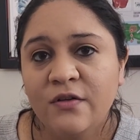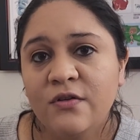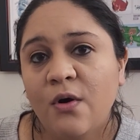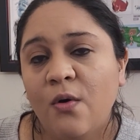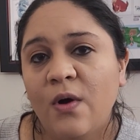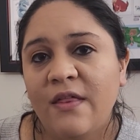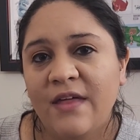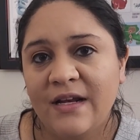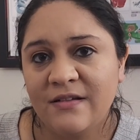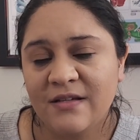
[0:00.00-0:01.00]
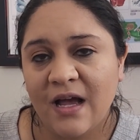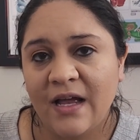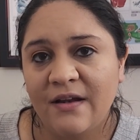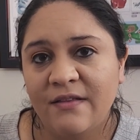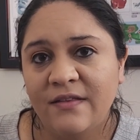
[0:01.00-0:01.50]
So they
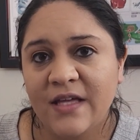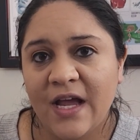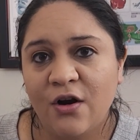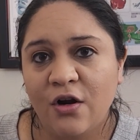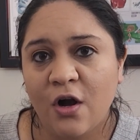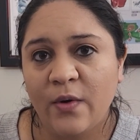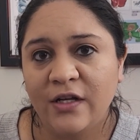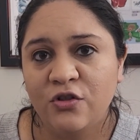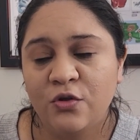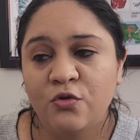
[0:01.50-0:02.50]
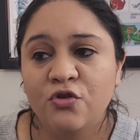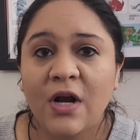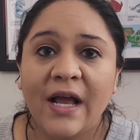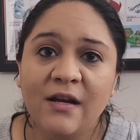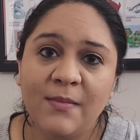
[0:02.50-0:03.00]
decide that they are going to
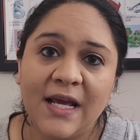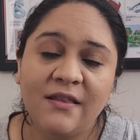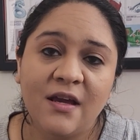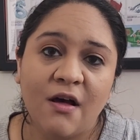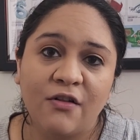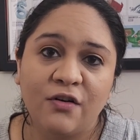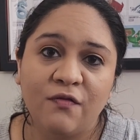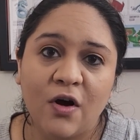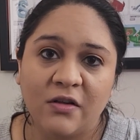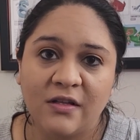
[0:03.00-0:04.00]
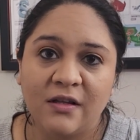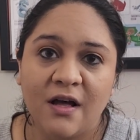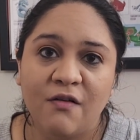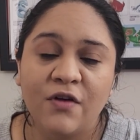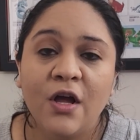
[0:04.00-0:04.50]
try and make the other fall in
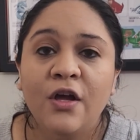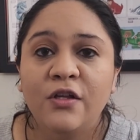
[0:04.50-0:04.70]
love